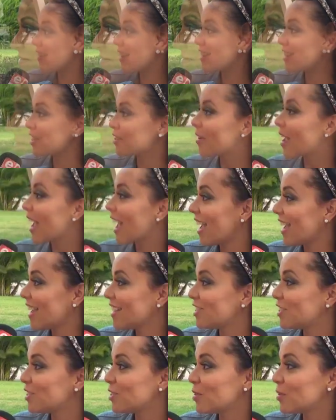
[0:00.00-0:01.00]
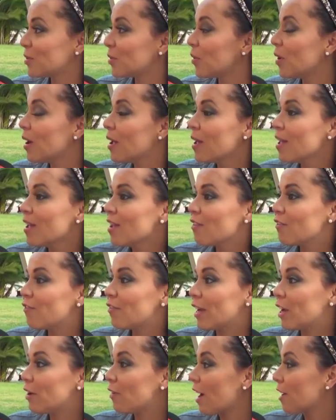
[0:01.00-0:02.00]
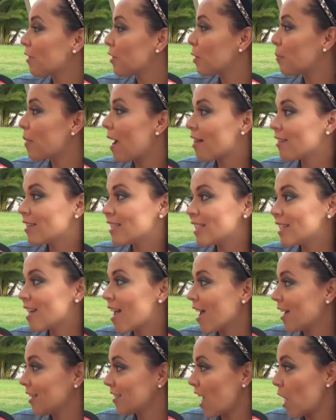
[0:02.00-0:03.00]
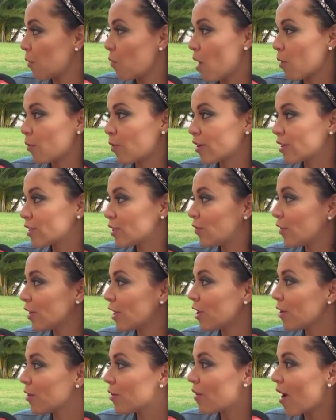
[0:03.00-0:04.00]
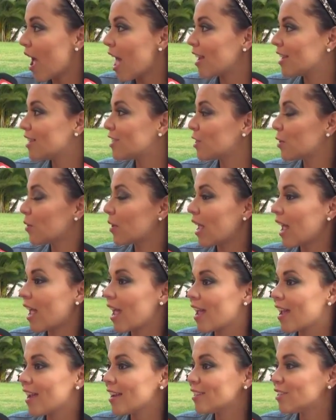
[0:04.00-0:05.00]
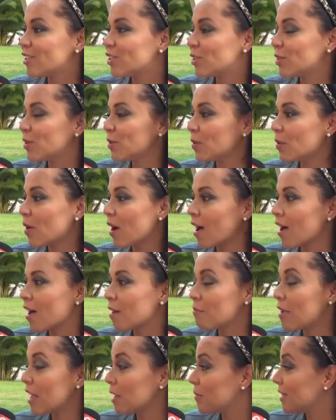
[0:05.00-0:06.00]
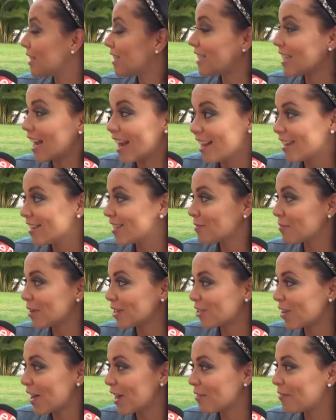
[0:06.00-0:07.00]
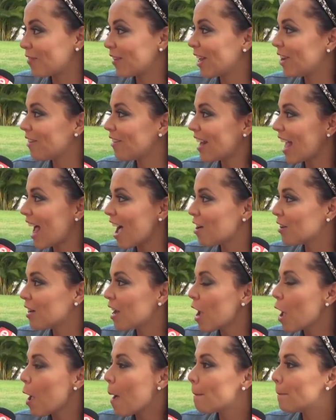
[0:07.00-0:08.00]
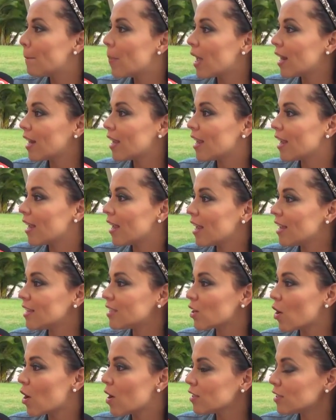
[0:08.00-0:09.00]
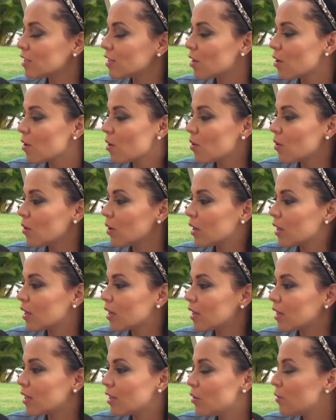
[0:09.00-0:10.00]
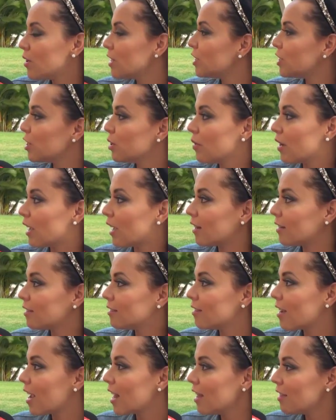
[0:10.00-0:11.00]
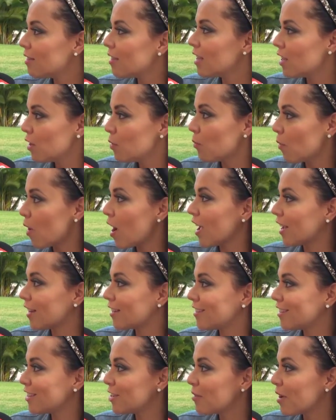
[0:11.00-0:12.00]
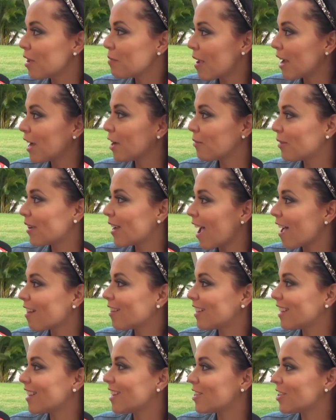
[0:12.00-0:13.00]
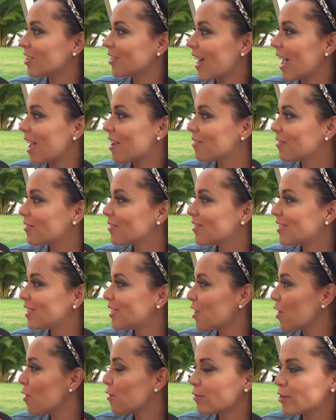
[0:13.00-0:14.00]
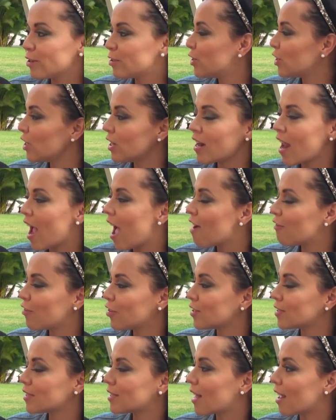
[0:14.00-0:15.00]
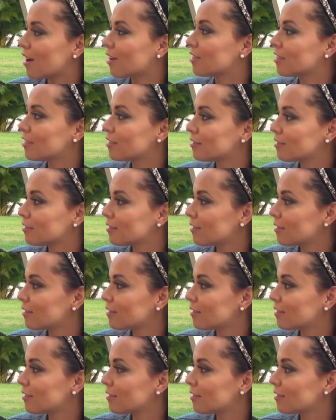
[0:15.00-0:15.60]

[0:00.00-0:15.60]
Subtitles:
It's okay to figure out your balancing act and what works for you, and it's okay to make mistakes while trying to figure it out, but it's also, you can do it. Anything you want, you can make a reality in your life. So you shouldn't ever settle.